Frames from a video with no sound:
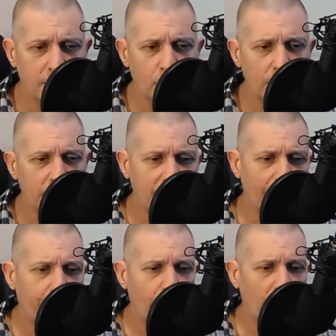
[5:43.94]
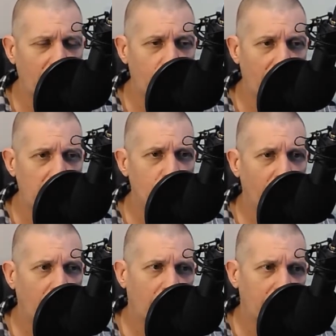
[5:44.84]
2 years after I
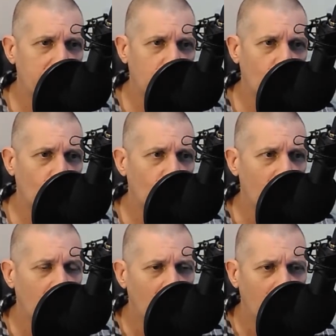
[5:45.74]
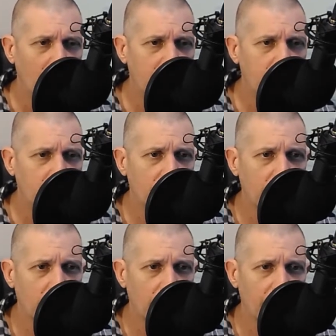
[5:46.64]
graduated high school, I
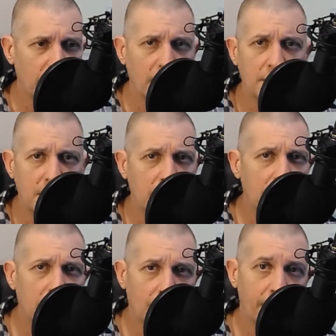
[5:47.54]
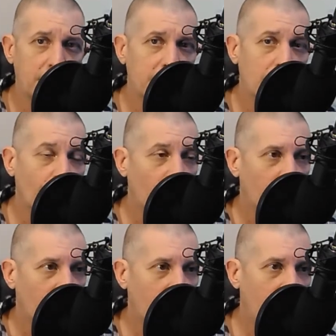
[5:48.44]
took the ACT test
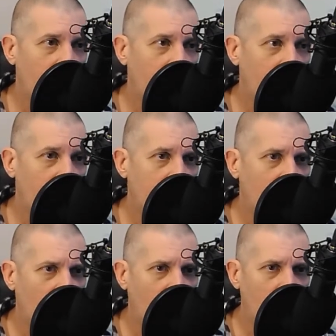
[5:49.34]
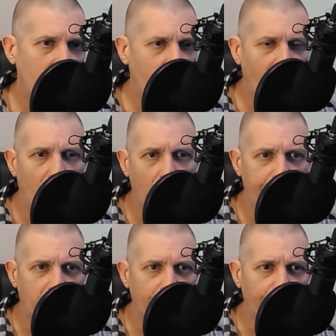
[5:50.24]
and I
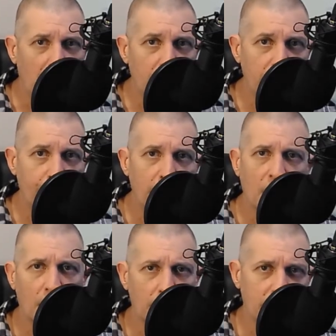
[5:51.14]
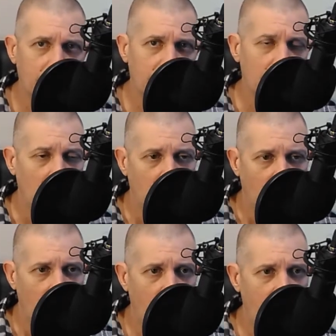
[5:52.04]
applied for 5 different colleges.
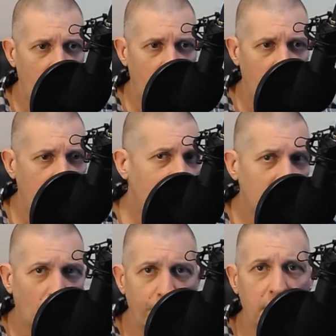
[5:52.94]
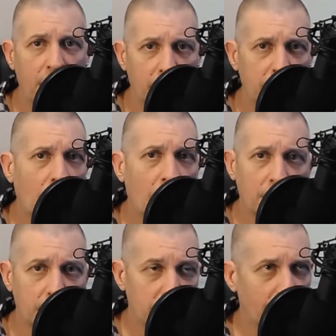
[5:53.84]
And it was all BS
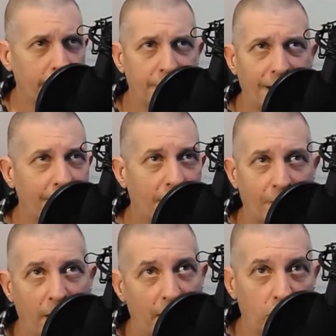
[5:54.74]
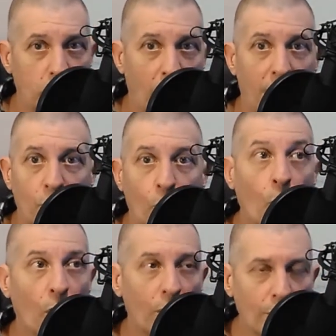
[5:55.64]
colleges. Like, I'd never had a shot in the
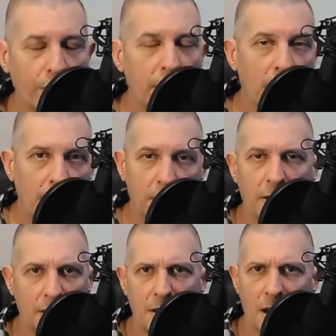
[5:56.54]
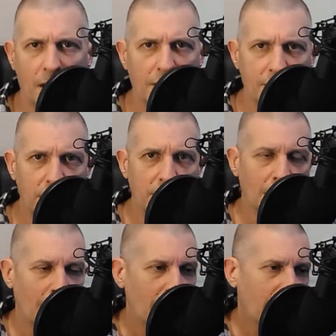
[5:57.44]
world to get into these colleges.
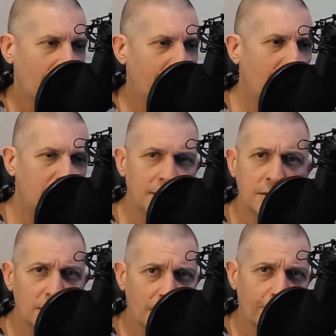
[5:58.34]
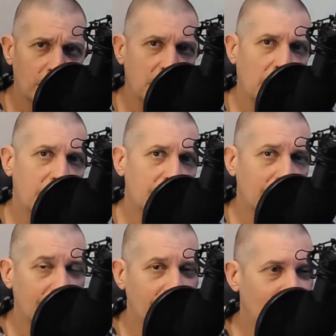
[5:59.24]
And I didn't study for the test,
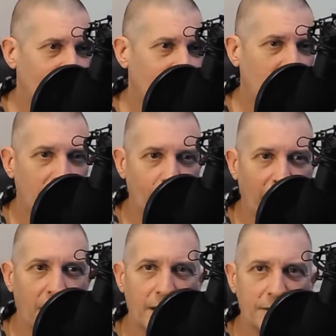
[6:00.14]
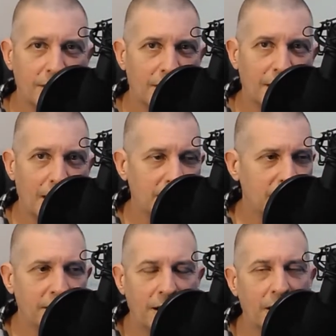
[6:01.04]
and I didn't care to pass, and I
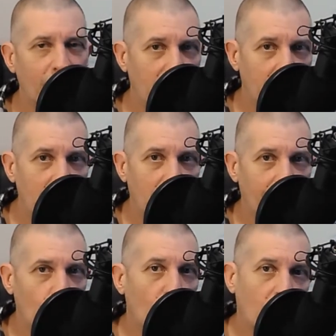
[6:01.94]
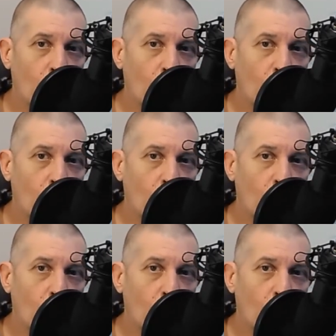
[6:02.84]
just didn't care about any of it. What I